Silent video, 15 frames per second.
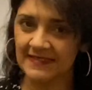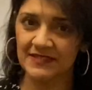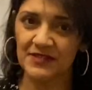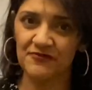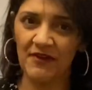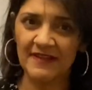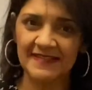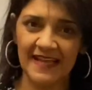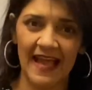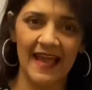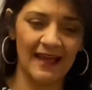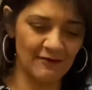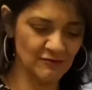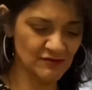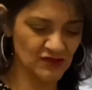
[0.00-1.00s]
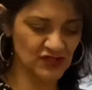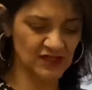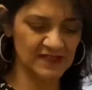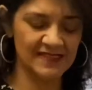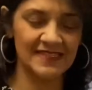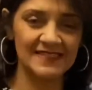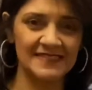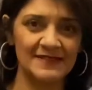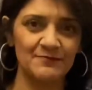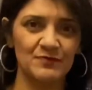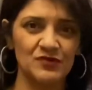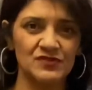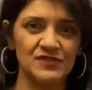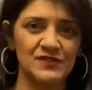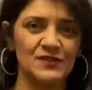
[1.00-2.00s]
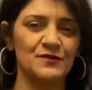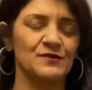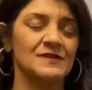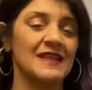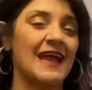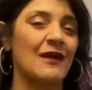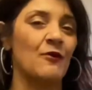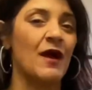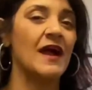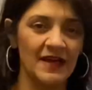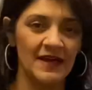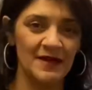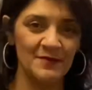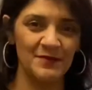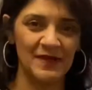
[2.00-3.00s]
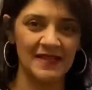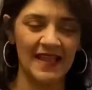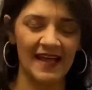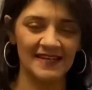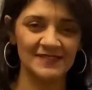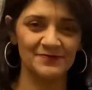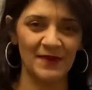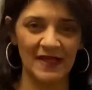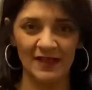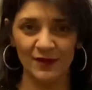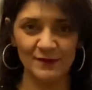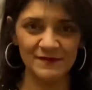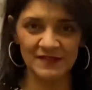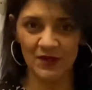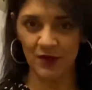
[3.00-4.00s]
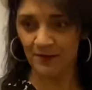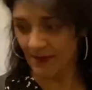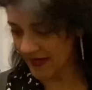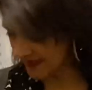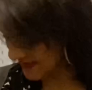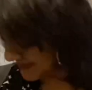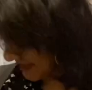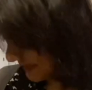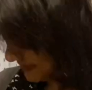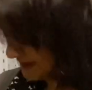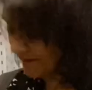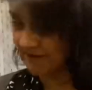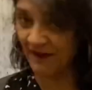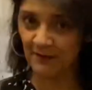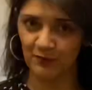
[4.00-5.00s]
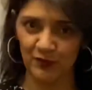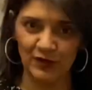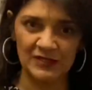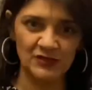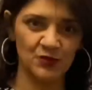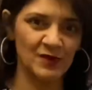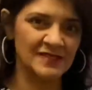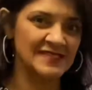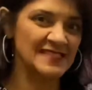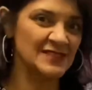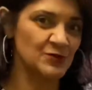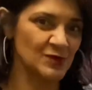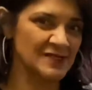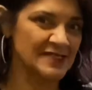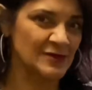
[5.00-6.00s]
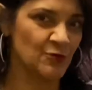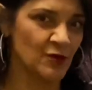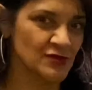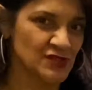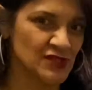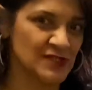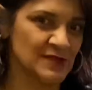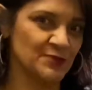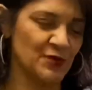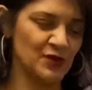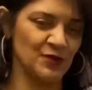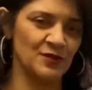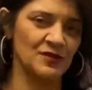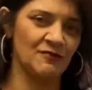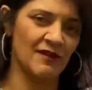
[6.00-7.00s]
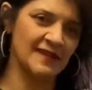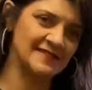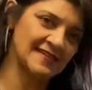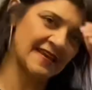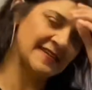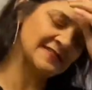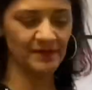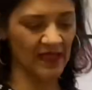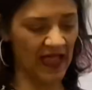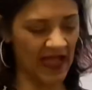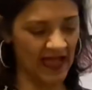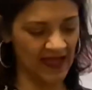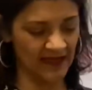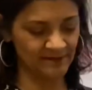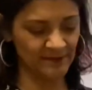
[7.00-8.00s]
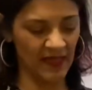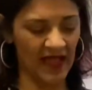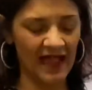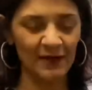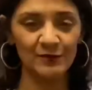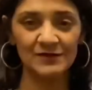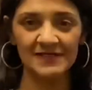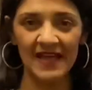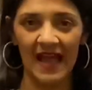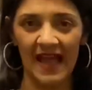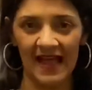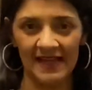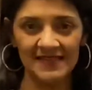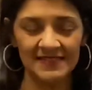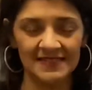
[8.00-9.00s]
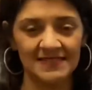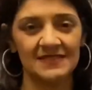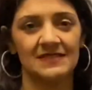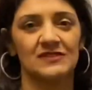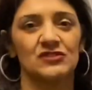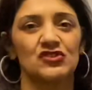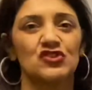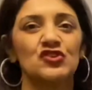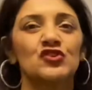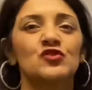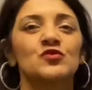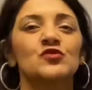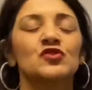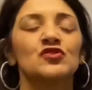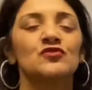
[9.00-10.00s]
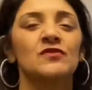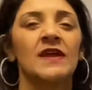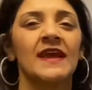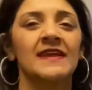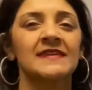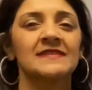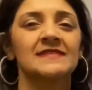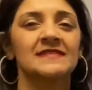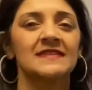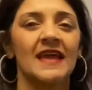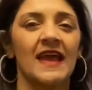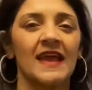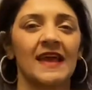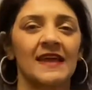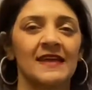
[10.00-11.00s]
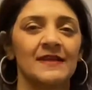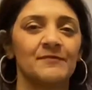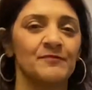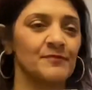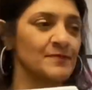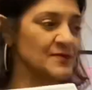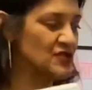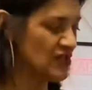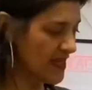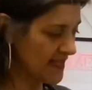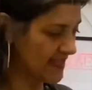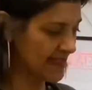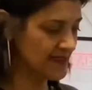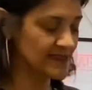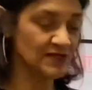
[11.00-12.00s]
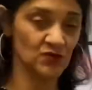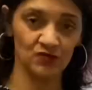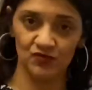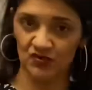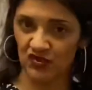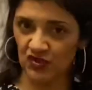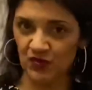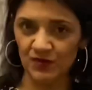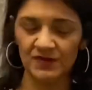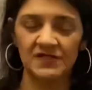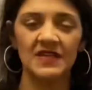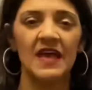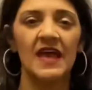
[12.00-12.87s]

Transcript: thread count, the simple suit. Now, I've been asked by Love Sewing magazine, February 2021, just to put you in the right date. I was asked to create a jacket or suit